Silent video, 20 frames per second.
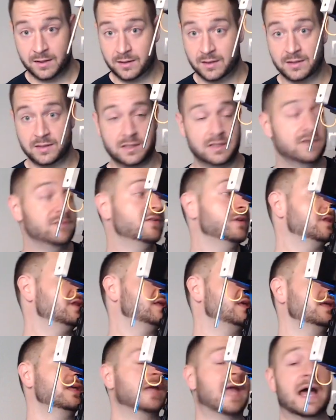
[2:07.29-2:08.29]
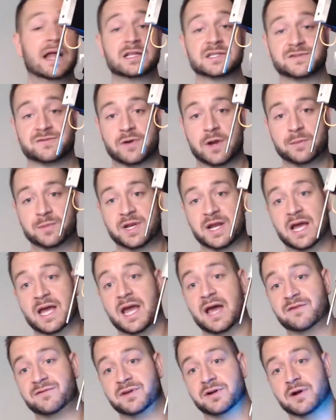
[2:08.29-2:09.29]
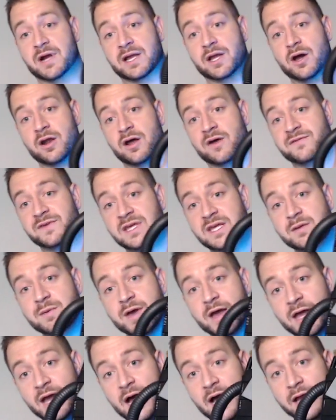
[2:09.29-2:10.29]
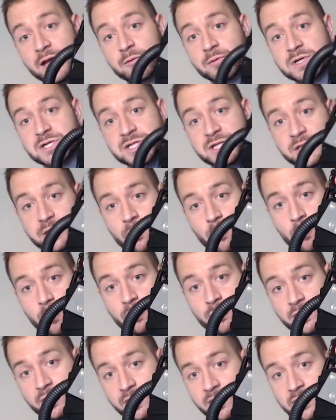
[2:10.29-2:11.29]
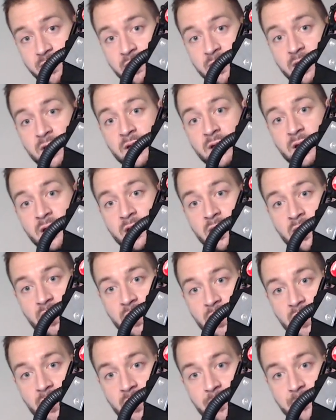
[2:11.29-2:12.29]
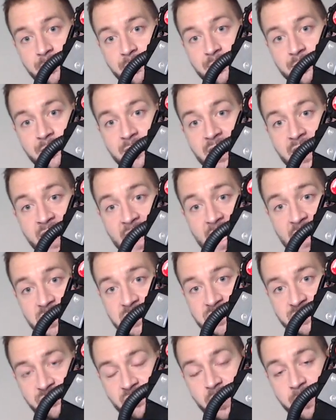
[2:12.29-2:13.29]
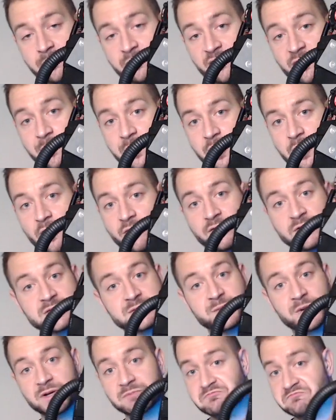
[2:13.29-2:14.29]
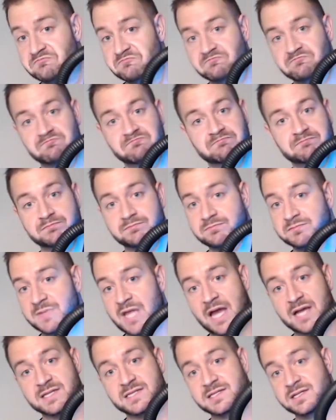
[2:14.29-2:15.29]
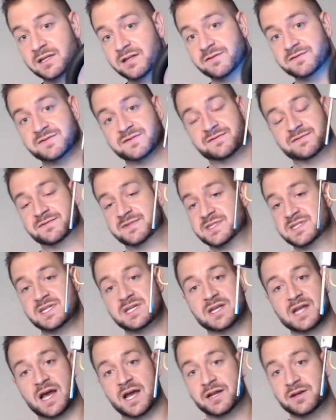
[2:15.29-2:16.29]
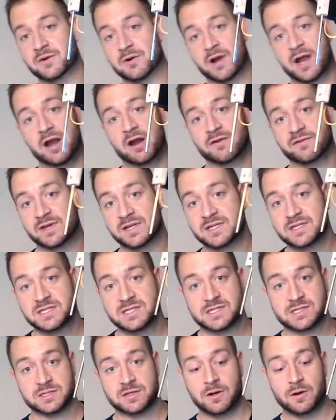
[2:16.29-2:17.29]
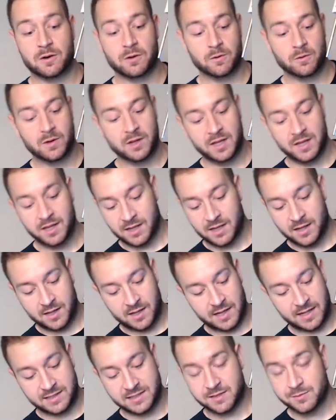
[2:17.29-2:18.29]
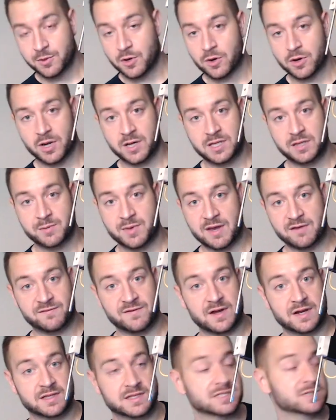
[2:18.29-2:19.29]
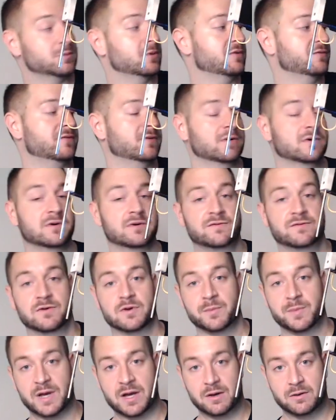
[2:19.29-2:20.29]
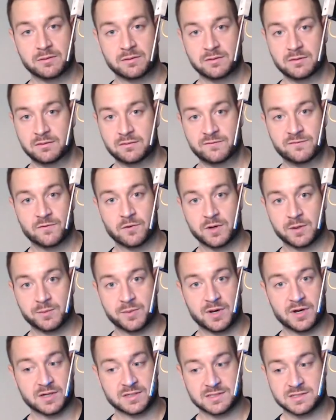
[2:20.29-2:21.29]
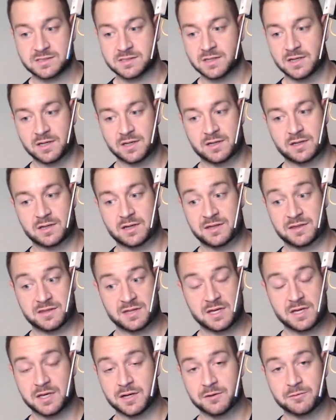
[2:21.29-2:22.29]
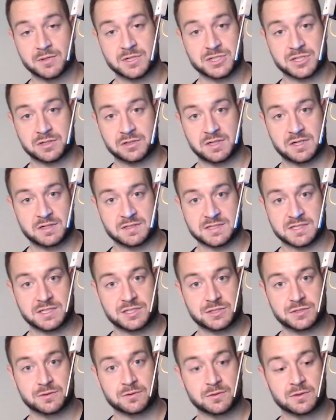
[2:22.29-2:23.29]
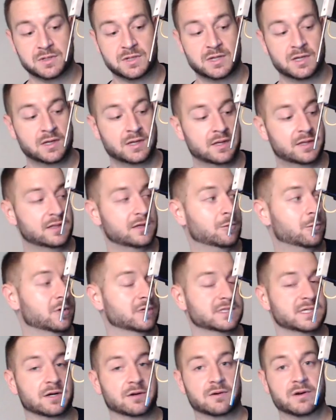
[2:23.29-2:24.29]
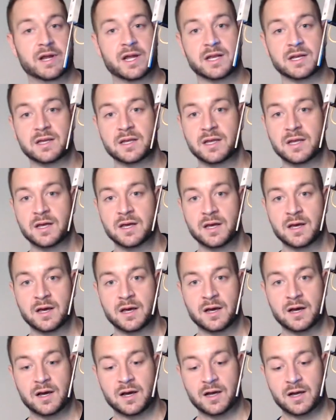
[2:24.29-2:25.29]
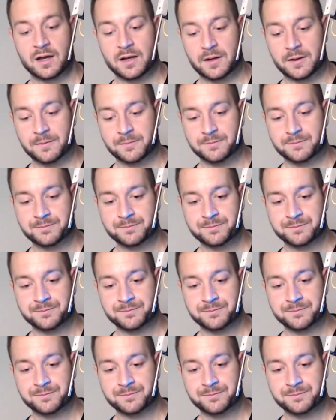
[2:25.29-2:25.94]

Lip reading: Even the Alice frame that I have here, I got off of eBay. I originally ordered an Alice frame from Anovos, but I still have seen hide nor hair of it. So ended up going on eBay, finding this one for about $40. I think an original LC2. That worked out great. Yeah,